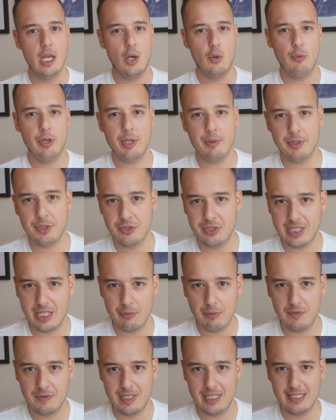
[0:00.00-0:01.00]
What I want to say
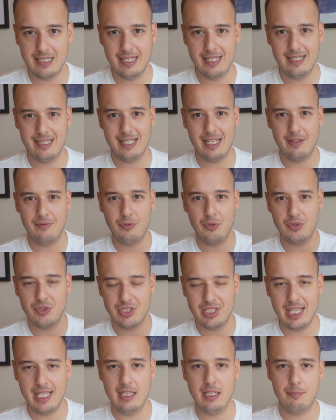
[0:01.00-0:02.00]
with this is, if you
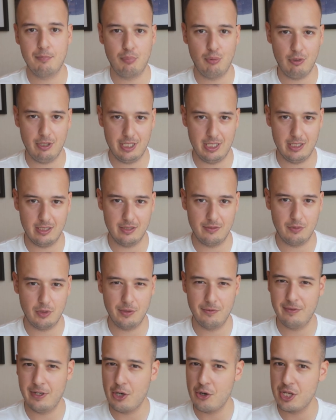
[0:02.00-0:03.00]
sell a product for
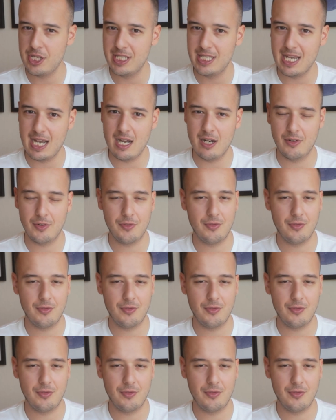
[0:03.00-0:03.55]
a very young,